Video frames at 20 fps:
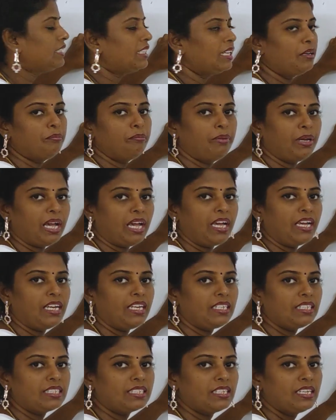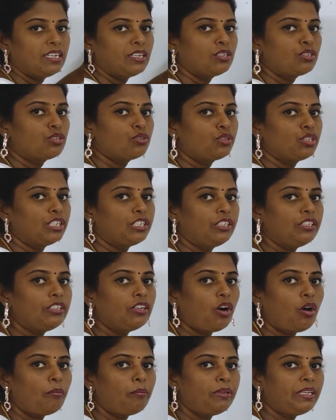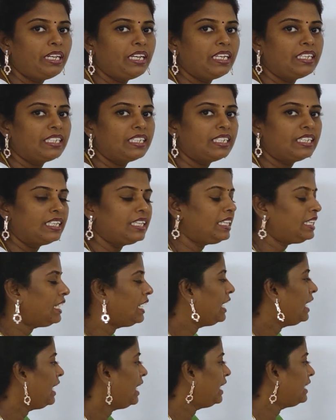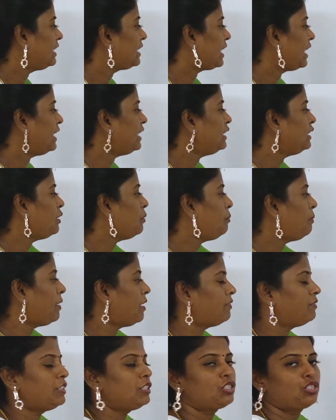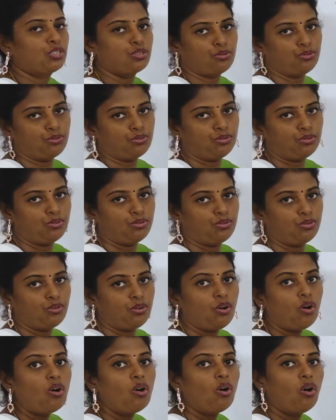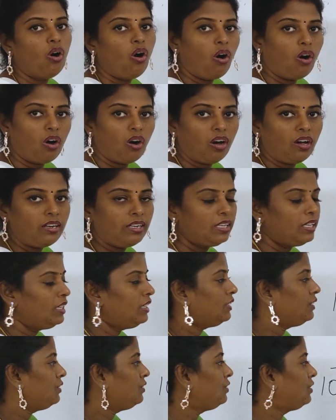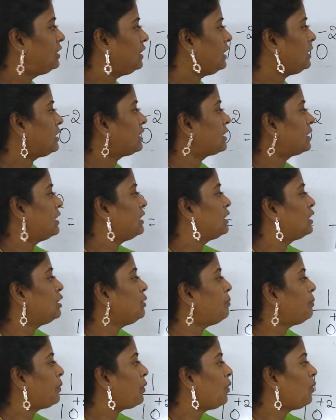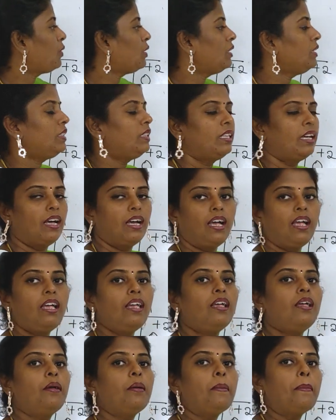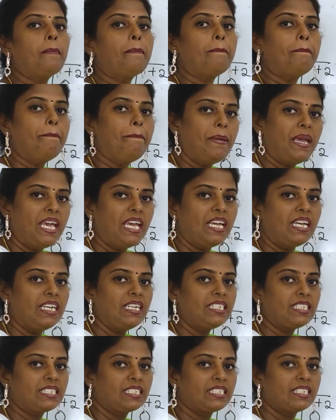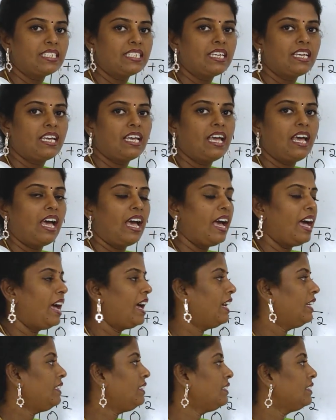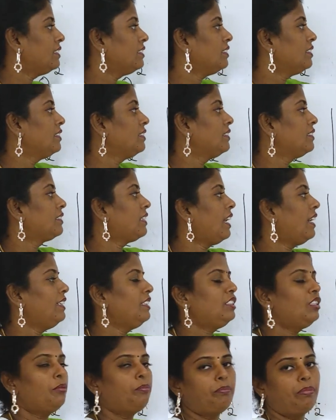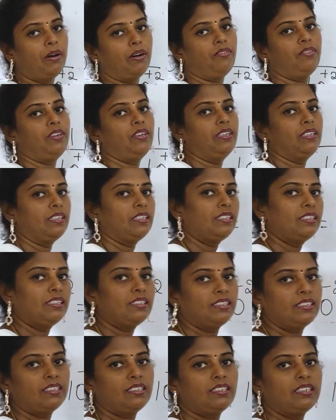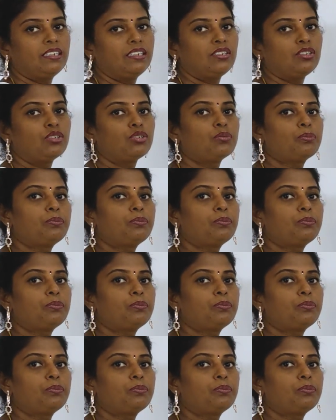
the base to the denominator and write the power 2. Or you just reciprocal the base and write the power to